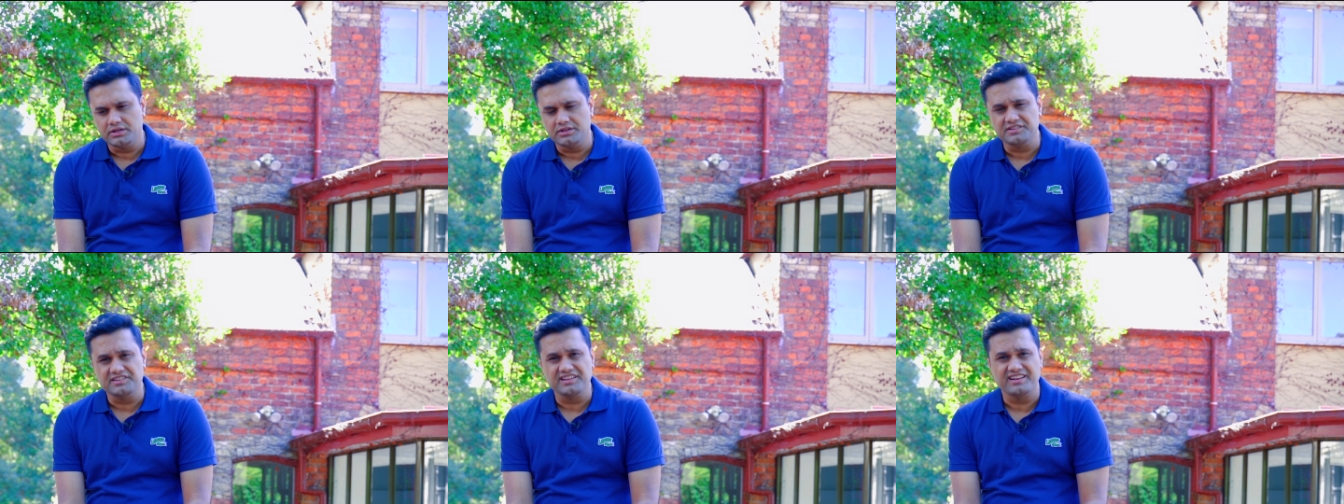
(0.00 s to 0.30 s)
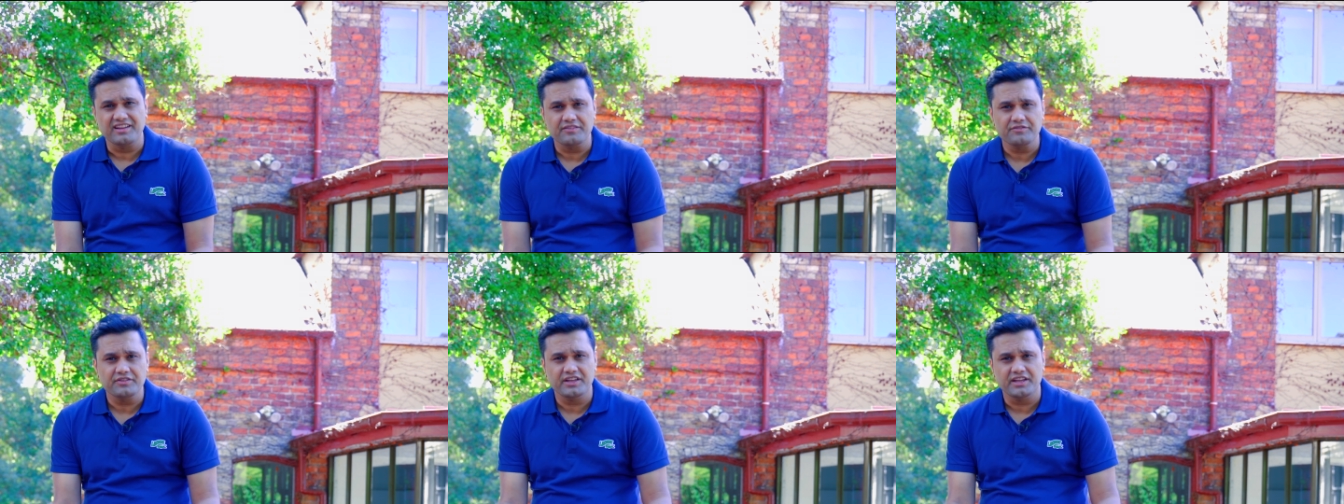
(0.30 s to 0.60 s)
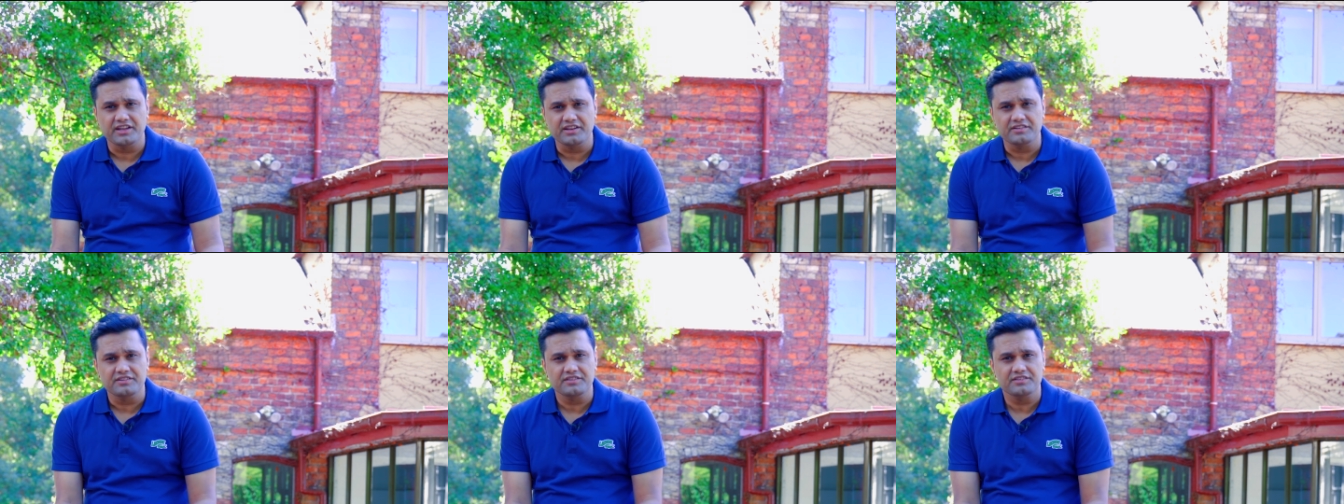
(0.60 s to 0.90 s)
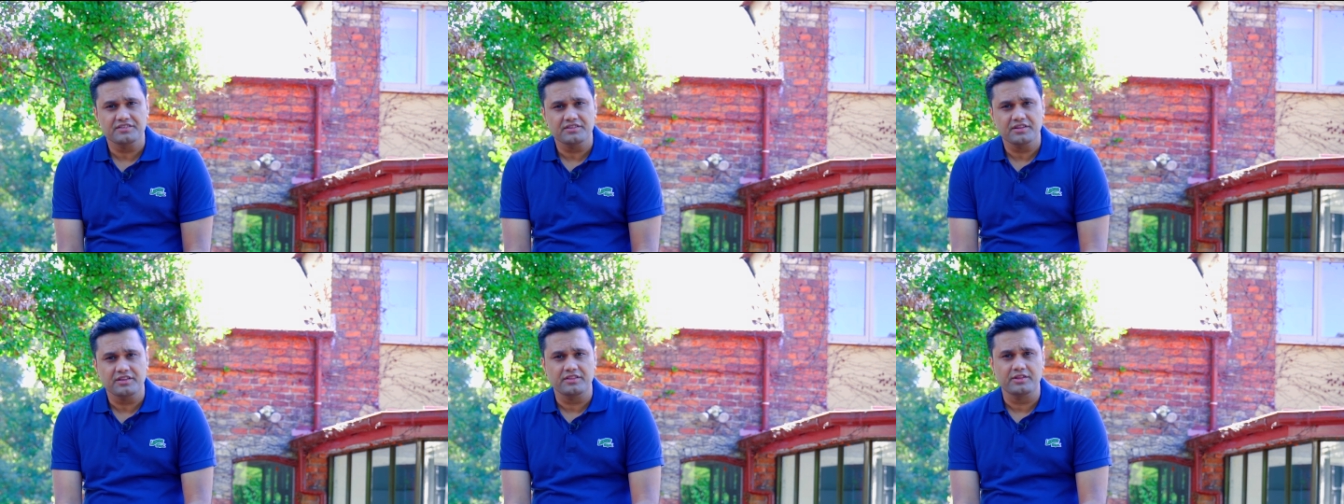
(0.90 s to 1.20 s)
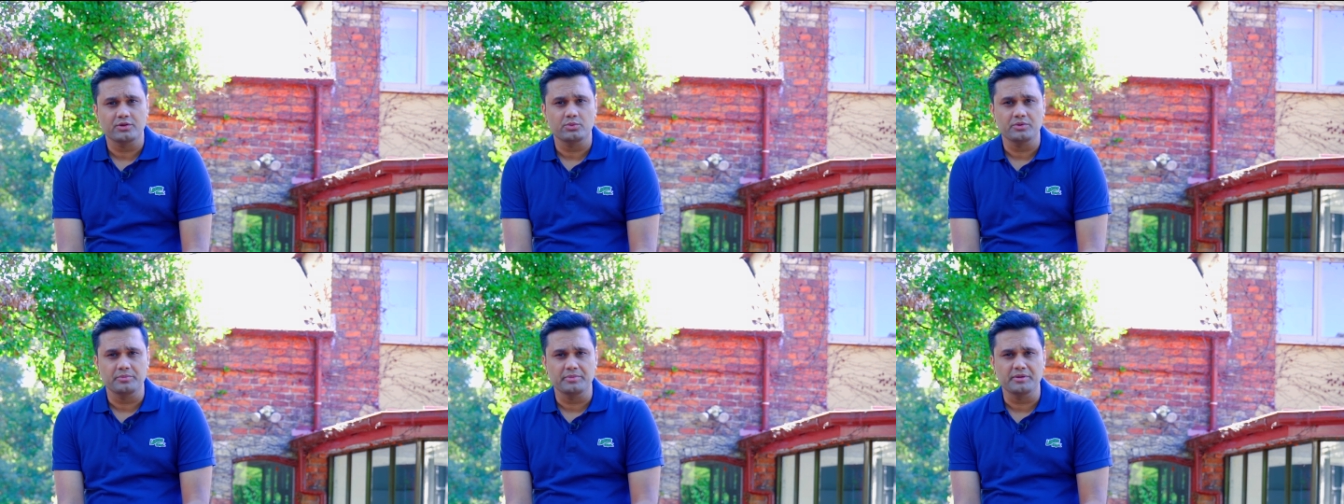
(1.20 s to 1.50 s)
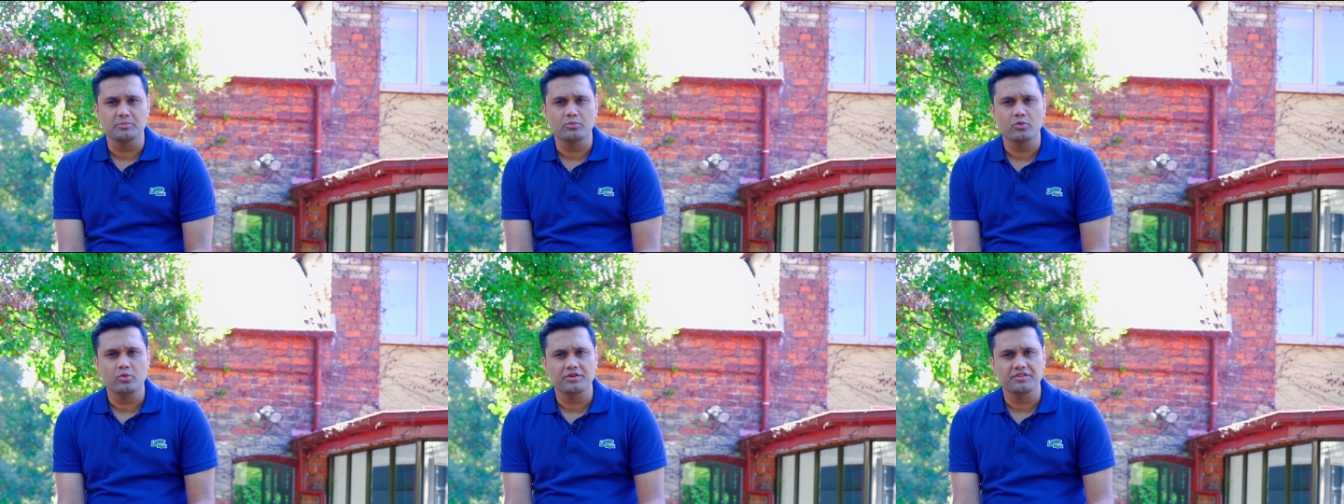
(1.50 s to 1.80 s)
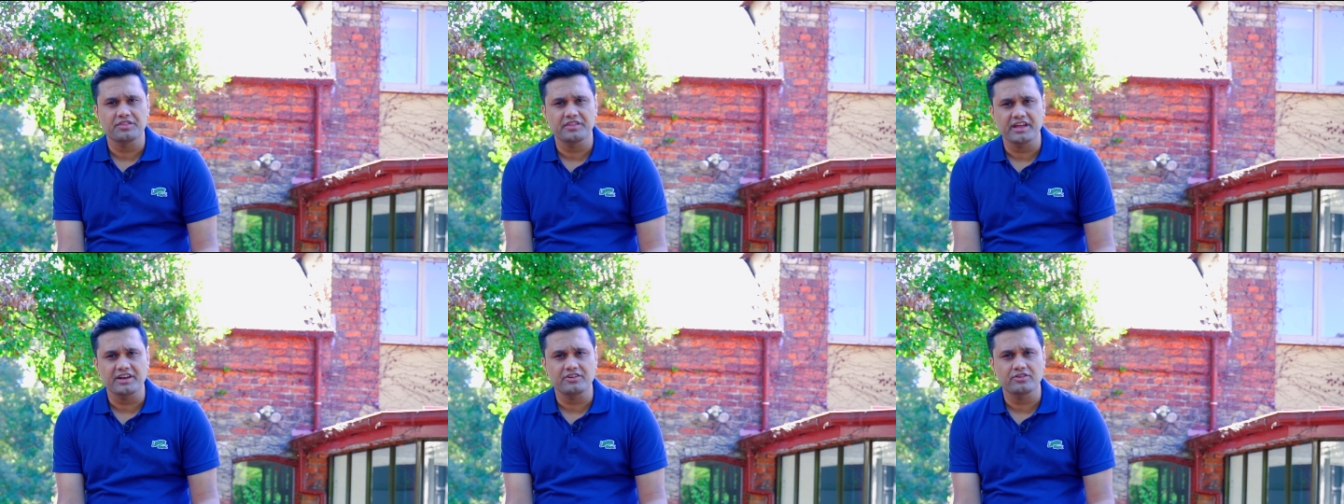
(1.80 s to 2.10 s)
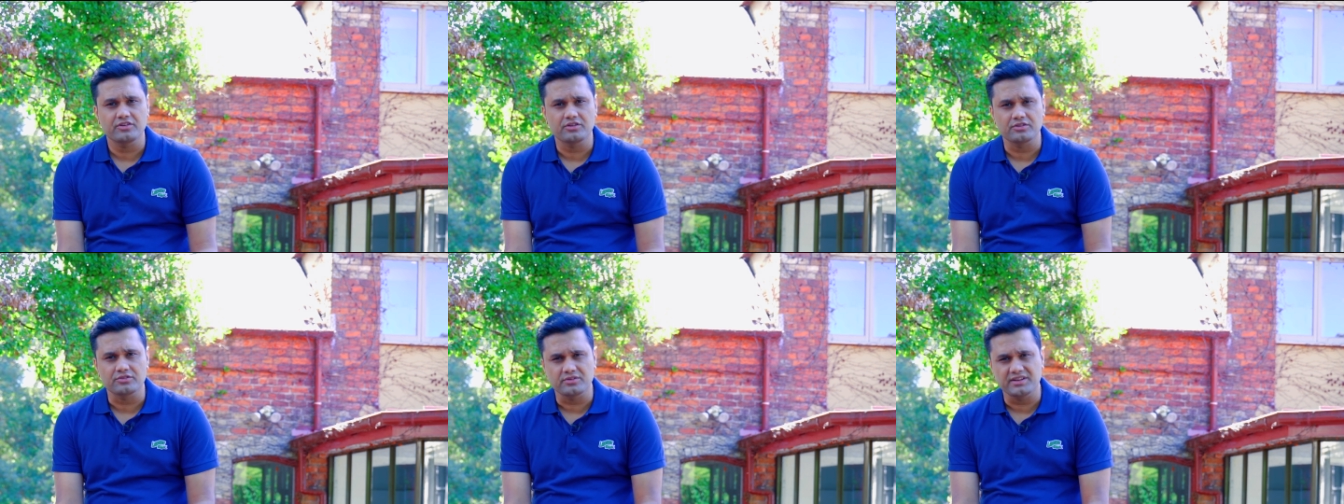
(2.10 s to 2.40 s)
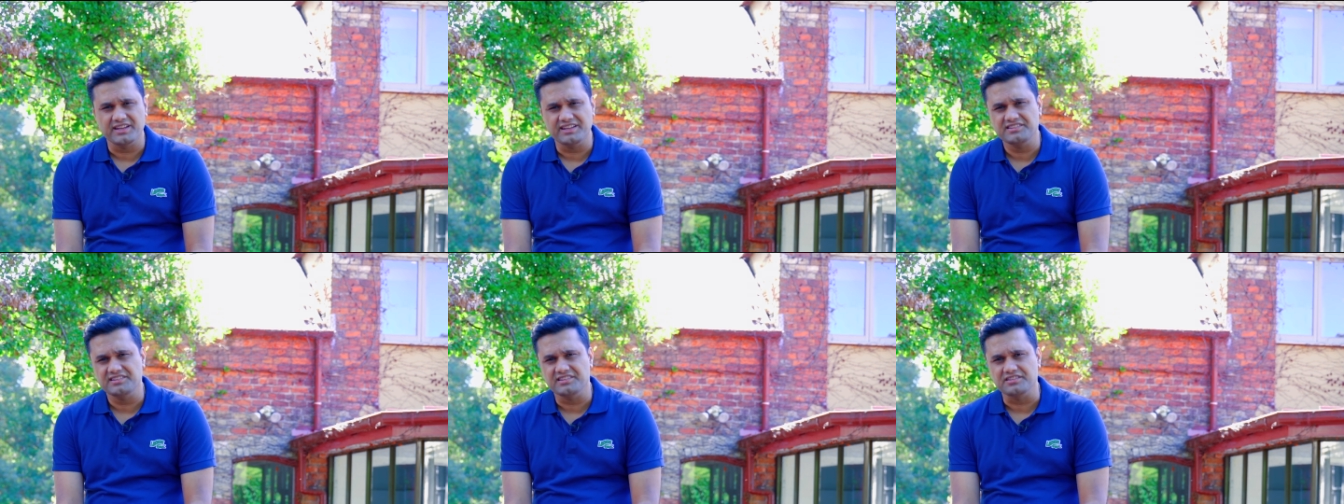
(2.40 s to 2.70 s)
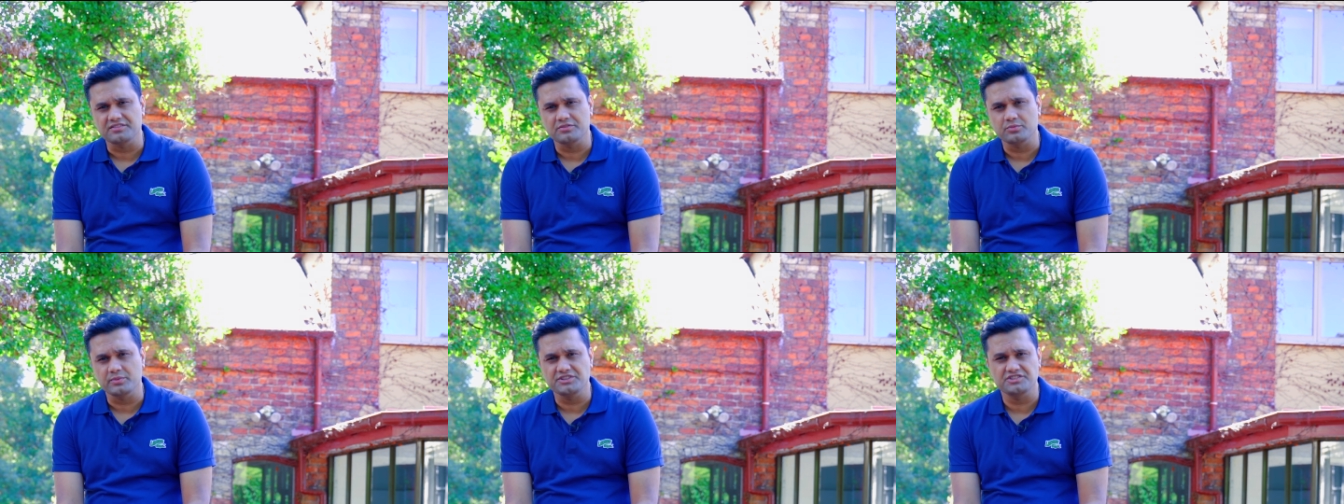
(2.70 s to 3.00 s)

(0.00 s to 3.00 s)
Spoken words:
significance, there would be more theatrical releases.